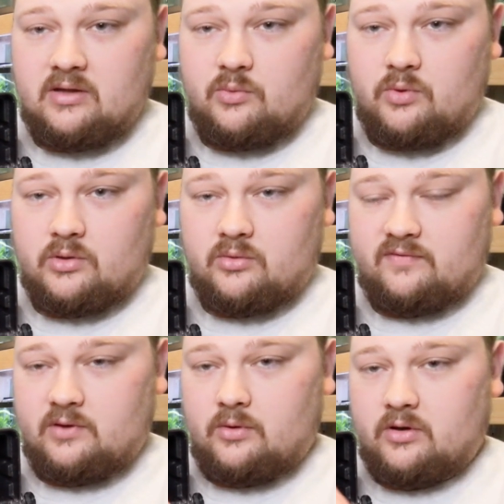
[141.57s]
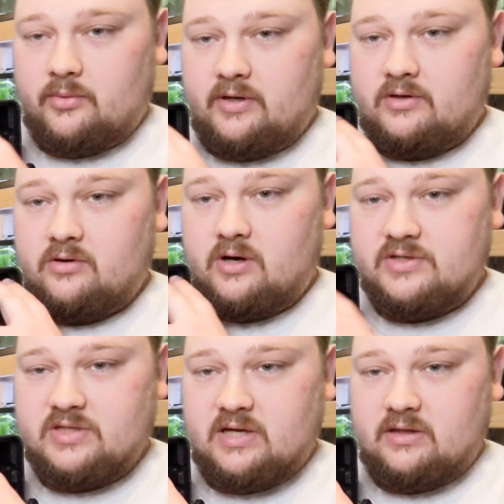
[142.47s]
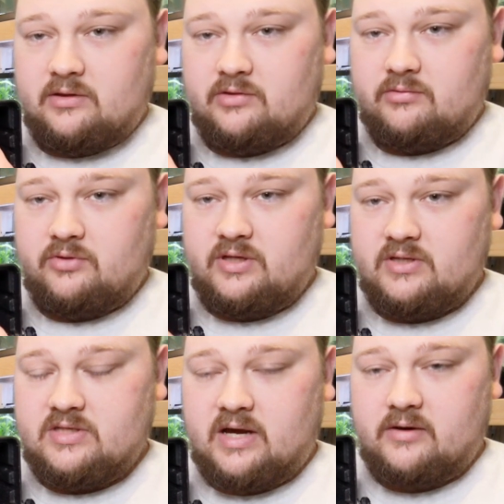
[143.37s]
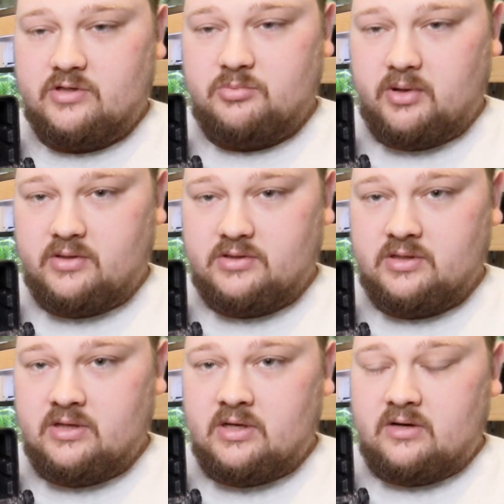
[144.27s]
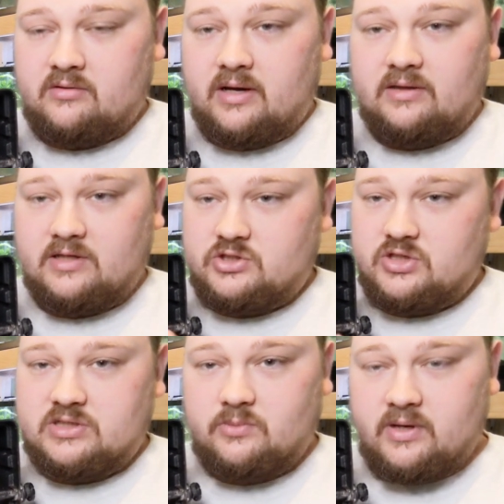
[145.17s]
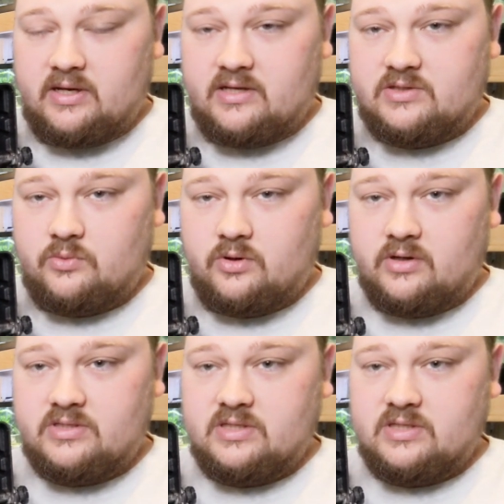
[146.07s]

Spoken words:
the water will flow all the way across and then through the entire sponge, right? That's just the way it has to work.